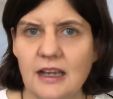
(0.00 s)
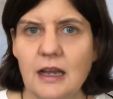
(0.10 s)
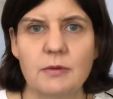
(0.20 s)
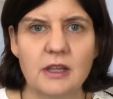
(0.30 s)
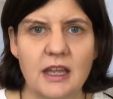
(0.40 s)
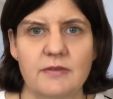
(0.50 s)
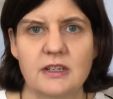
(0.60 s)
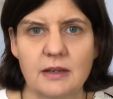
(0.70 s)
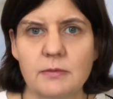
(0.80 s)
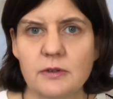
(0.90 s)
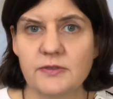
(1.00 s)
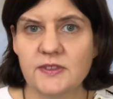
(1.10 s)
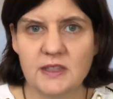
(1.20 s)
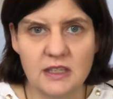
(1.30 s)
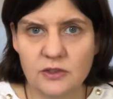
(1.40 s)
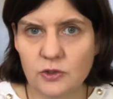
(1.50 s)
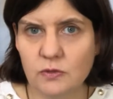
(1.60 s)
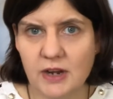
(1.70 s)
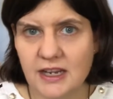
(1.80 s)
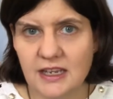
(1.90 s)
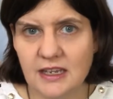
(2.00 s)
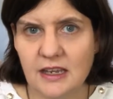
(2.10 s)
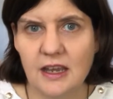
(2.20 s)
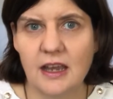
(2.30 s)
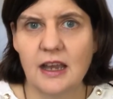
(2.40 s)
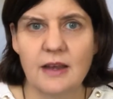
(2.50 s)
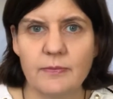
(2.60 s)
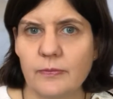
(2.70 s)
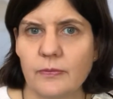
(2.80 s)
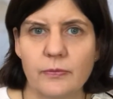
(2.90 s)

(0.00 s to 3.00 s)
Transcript: I will have a number of scenes already um,